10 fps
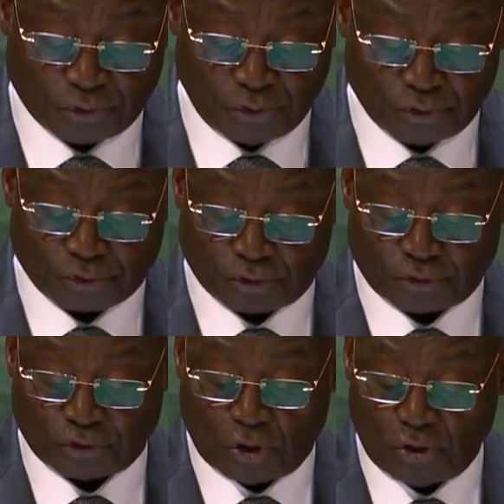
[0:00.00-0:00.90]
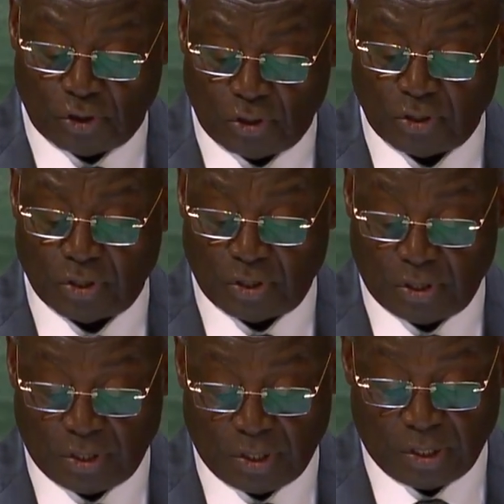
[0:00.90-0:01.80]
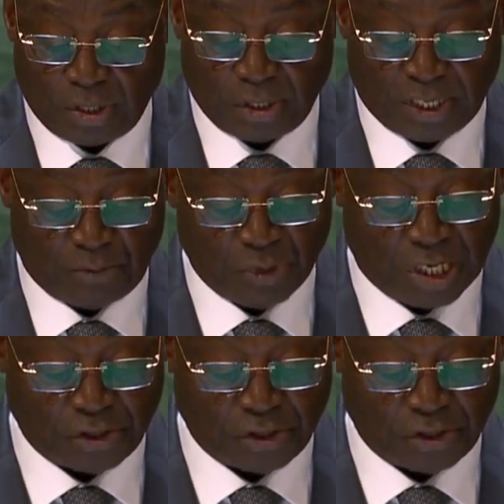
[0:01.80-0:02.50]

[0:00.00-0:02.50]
Côte d'Ivoire has been